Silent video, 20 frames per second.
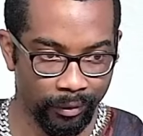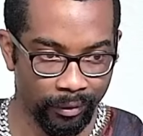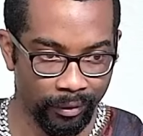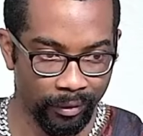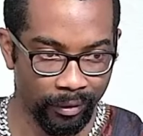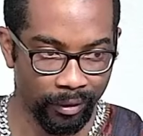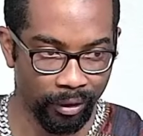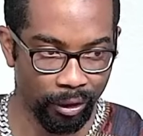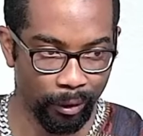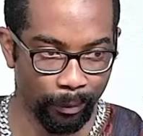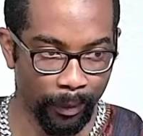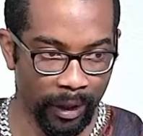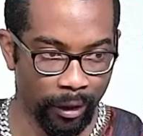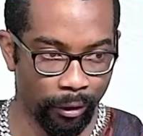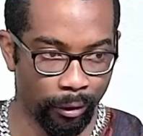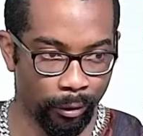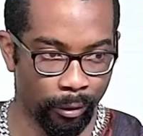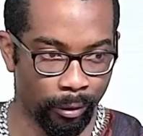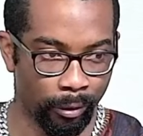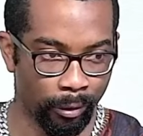to make you
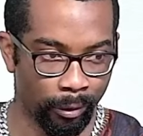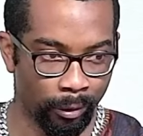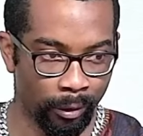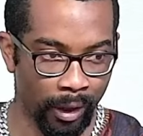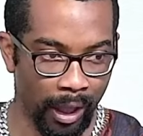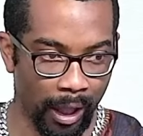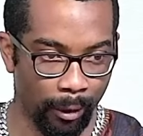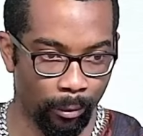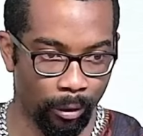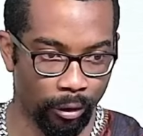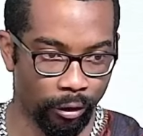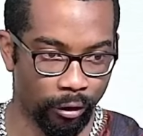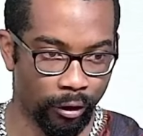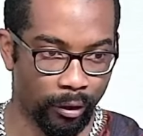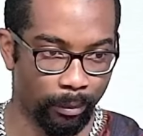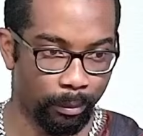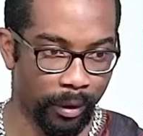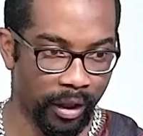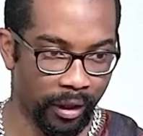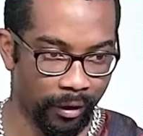who I want you to
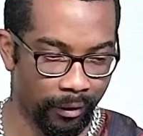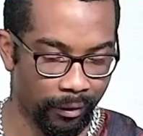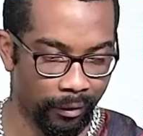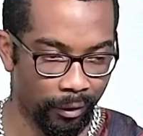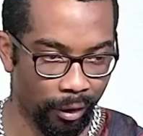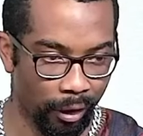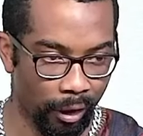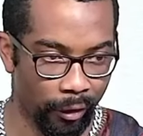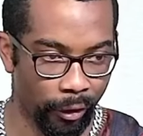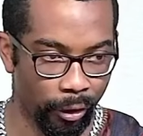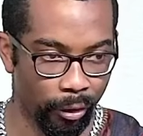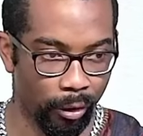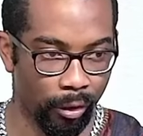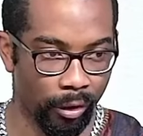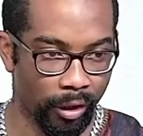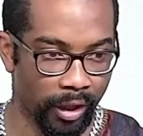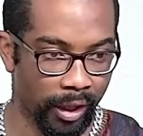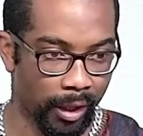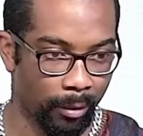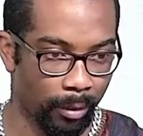be? Or are you
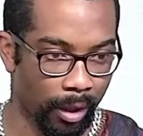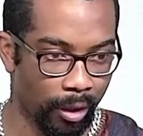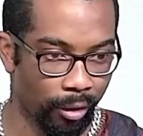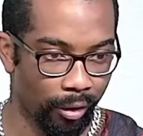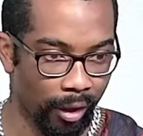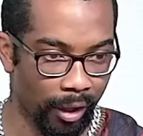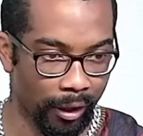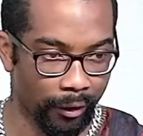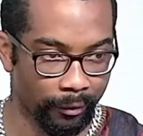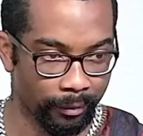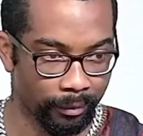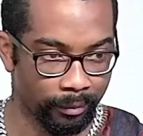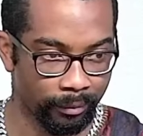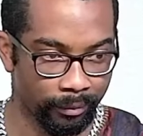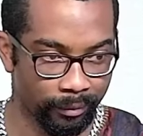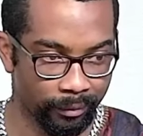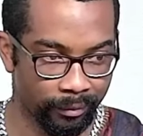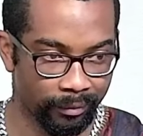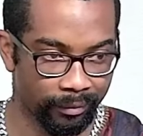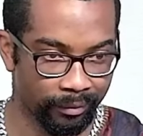okay where you
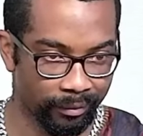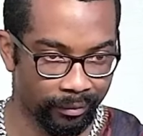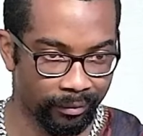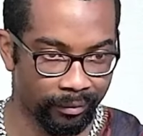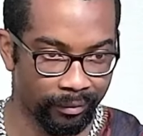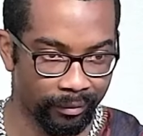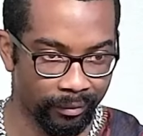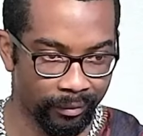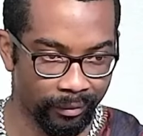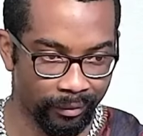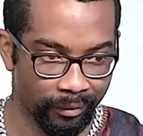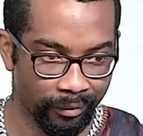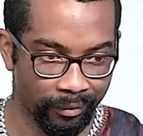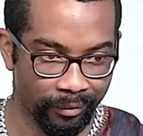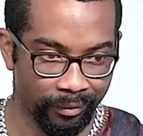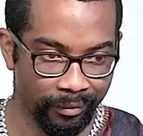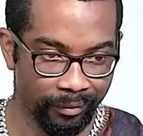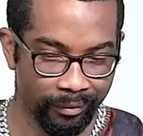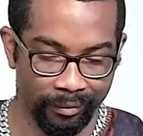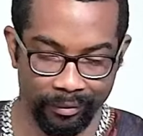
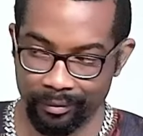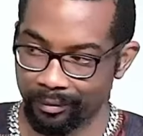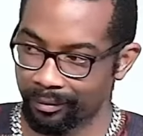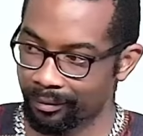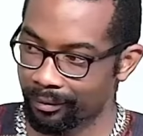are?